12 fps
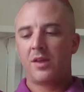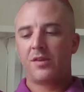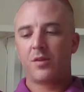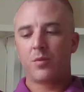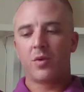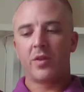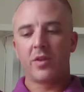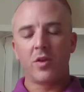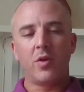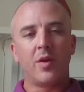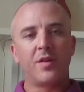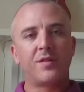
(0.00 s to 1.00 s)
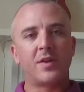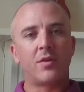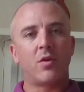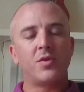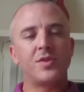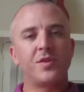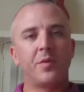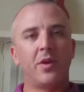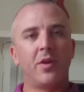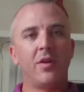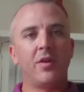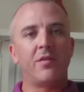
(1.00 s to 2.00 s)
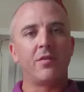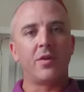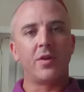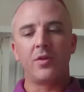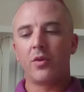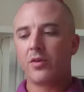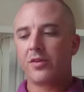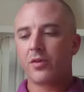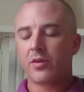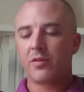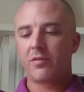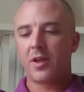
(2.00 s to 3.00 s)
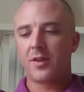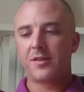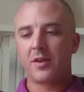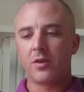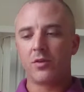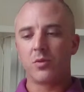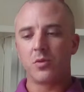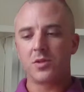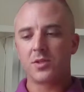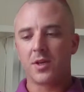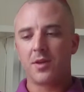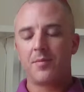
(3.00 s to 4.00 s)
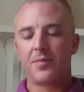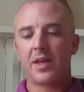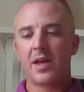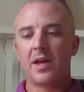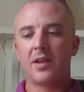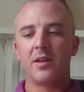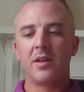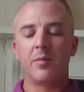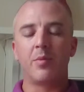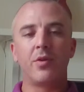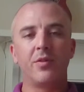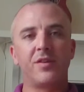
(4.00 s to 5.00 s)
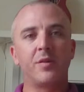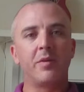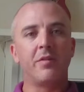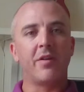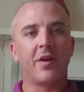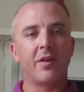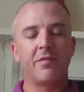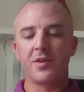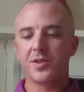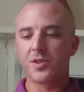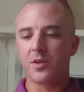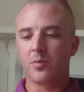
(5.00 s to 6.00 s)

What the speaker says: one of the newest technologies we use for non-destructive testing underwater, and it proves to be very efficient.